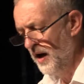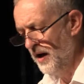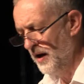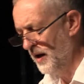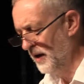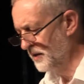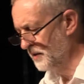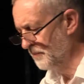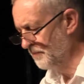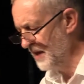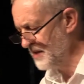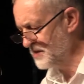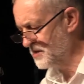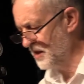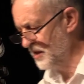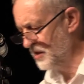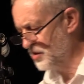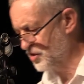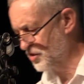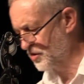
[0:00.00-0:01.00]
And the
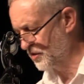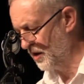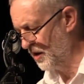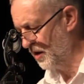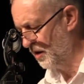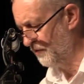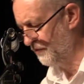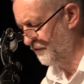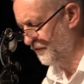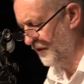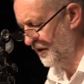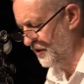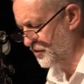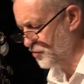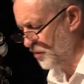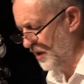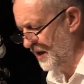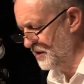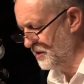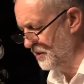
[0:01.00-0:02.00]
message of
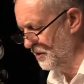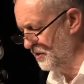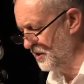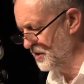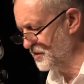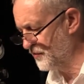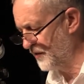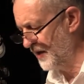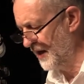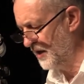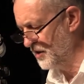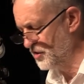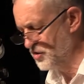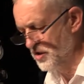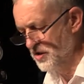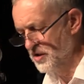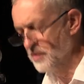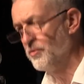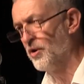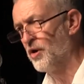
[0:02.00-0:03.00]
Trade Unions for Energy
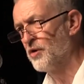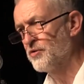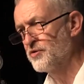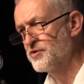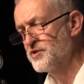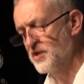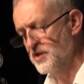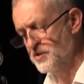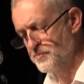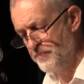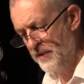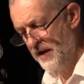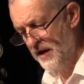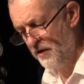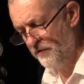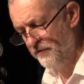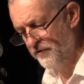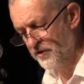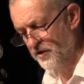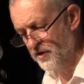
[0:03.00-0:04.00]
and Democracy is
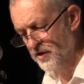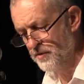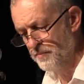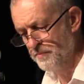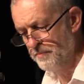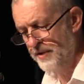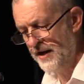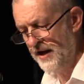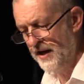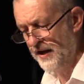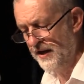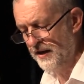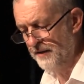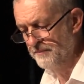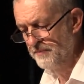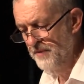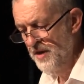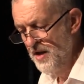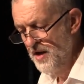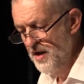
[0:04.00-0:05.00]
powerful and
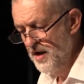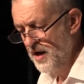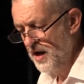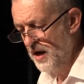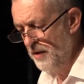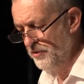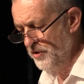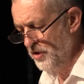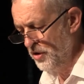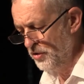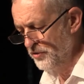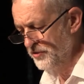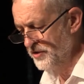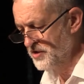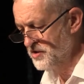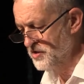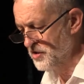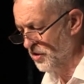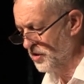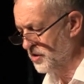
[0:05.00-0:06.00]
compelling. I want to hold
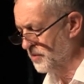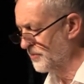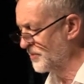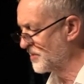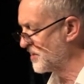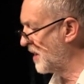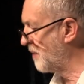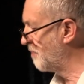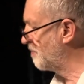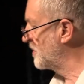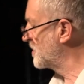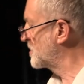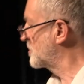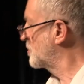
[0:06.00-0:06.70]
this document up. It's